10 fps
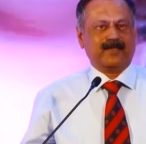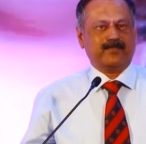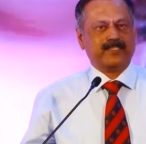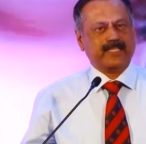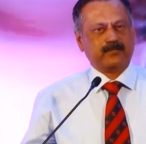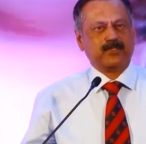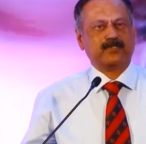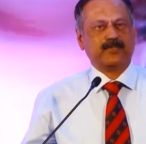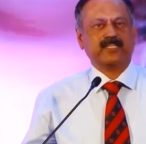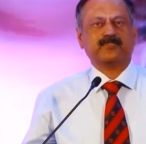But that was
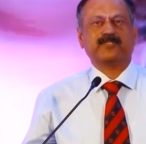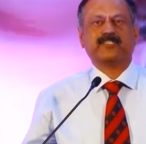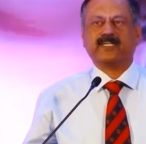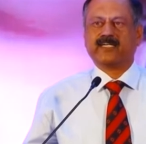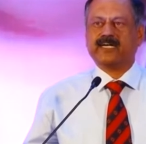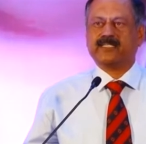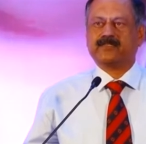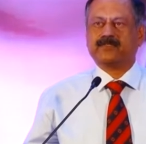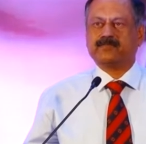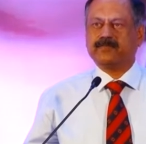the biggest mistake I
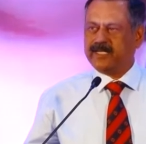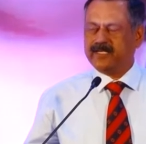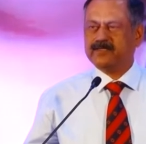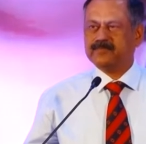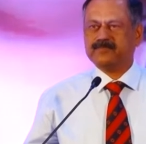made,